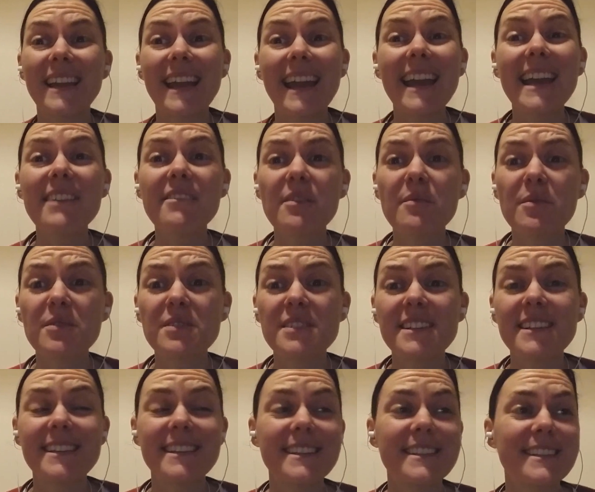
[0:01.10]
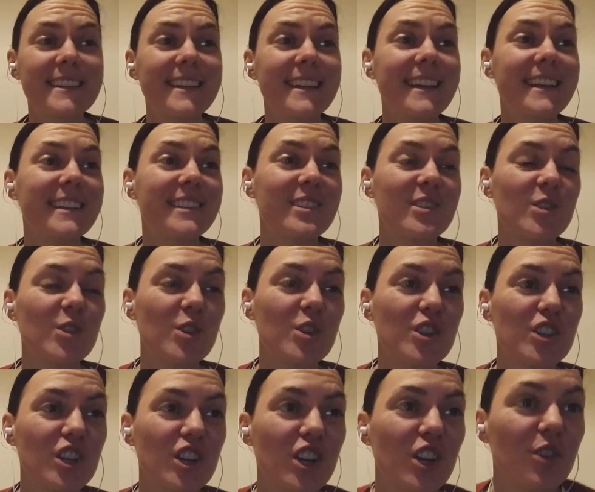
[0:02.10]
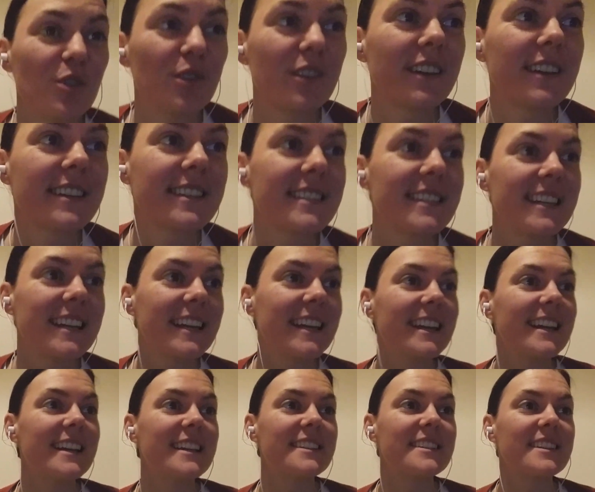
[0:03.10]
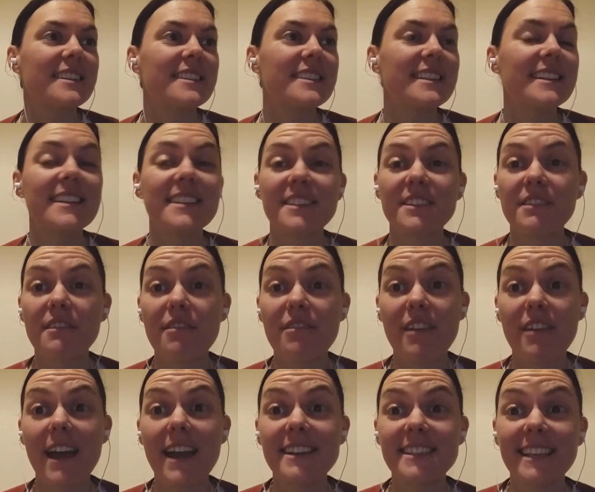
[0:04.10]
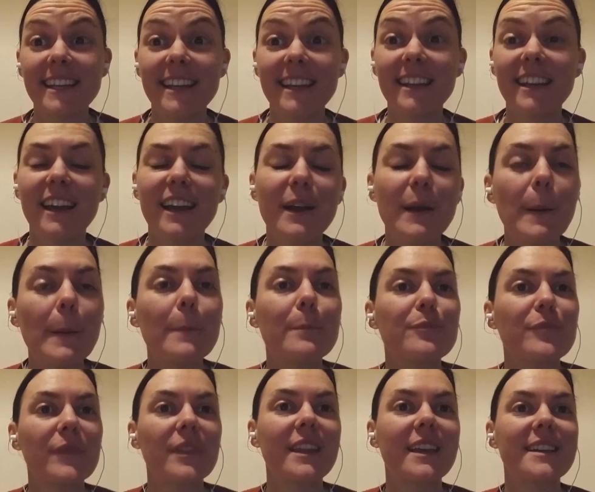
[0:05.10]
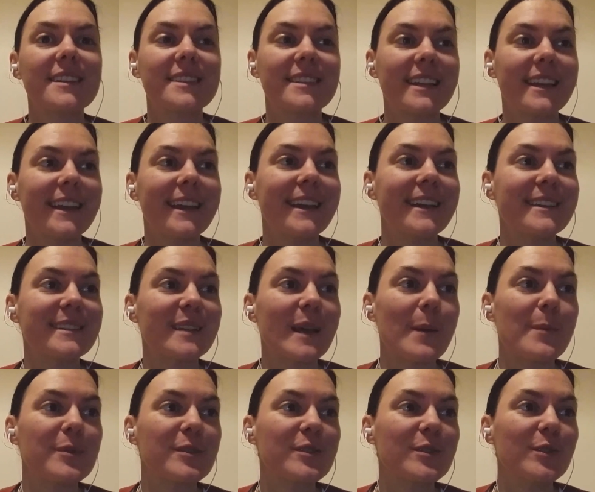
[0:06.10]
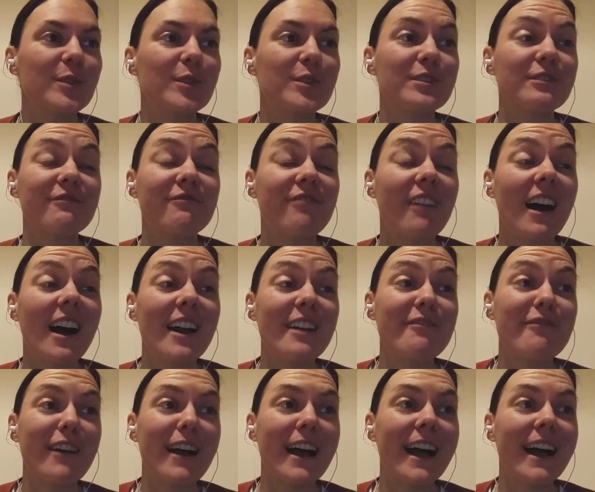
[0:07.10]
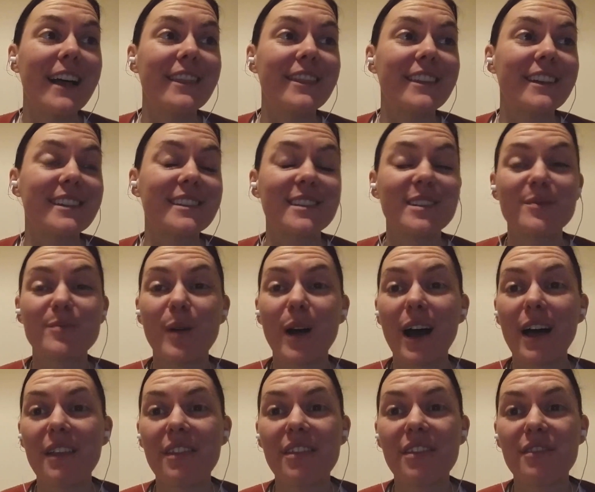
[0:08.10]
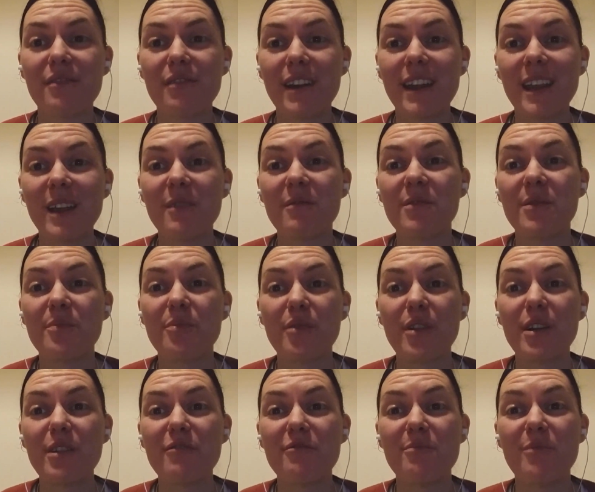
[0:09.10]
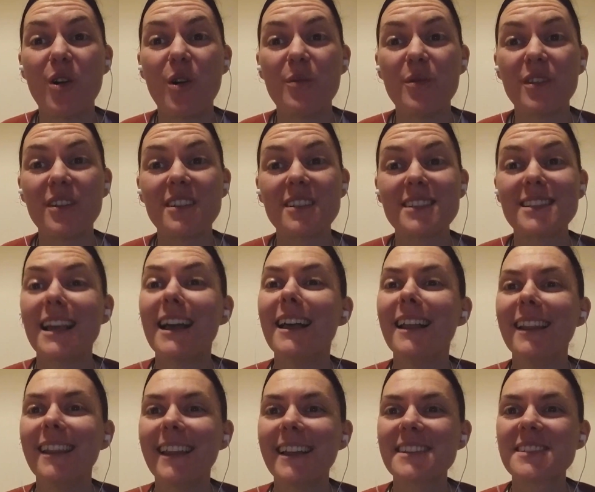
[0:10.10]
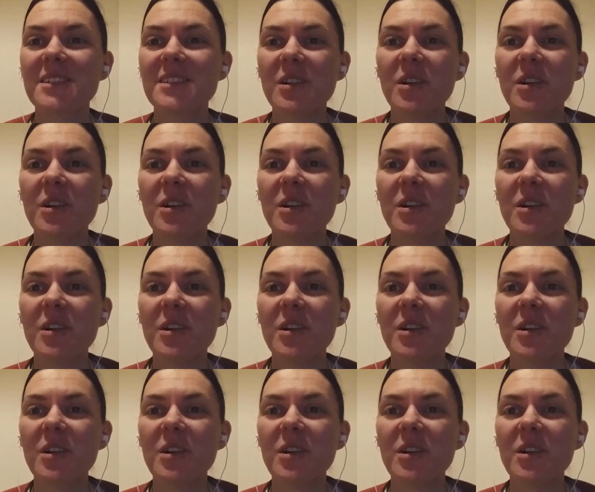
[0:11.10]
Hey everybody, this is Doctor Who. This is season 13. This is episode 5 and this is part 3 of The Brain of Morbius. Let's